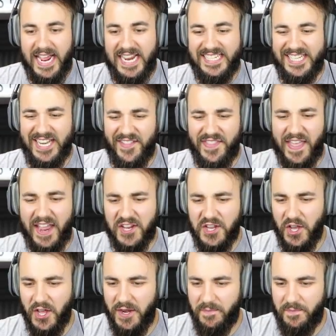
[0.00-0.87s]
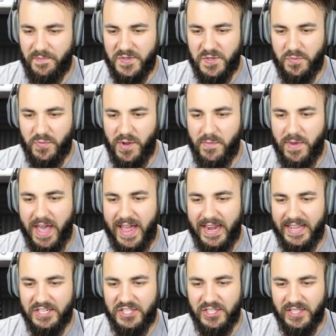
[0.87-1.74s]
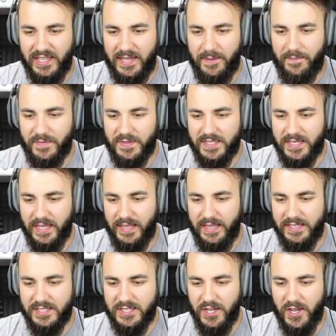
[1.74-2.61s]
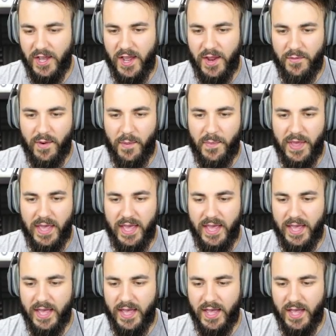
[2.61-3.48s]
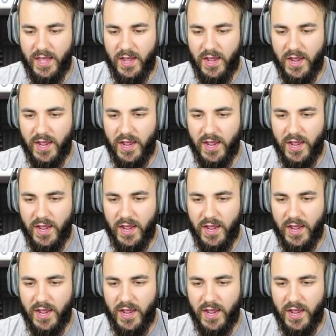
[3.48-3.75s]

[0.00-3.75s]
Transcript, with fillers: It's not that good. It's pretty bad, actually. So let's go repair.